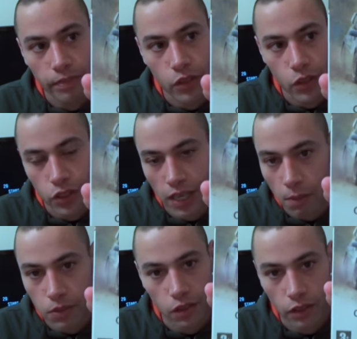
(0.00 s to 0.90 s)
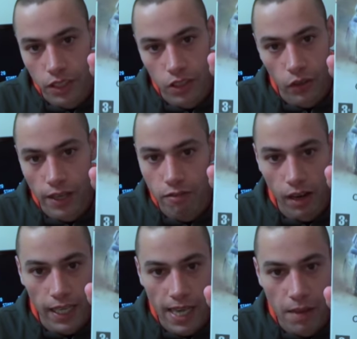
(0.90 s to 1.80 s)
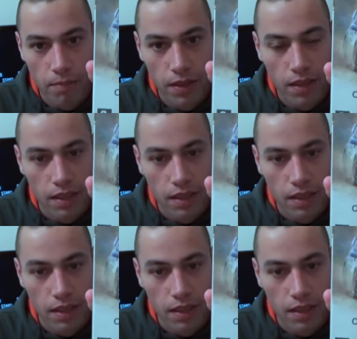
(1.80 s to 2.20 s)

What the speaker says: Just an absolutely stunning rally game.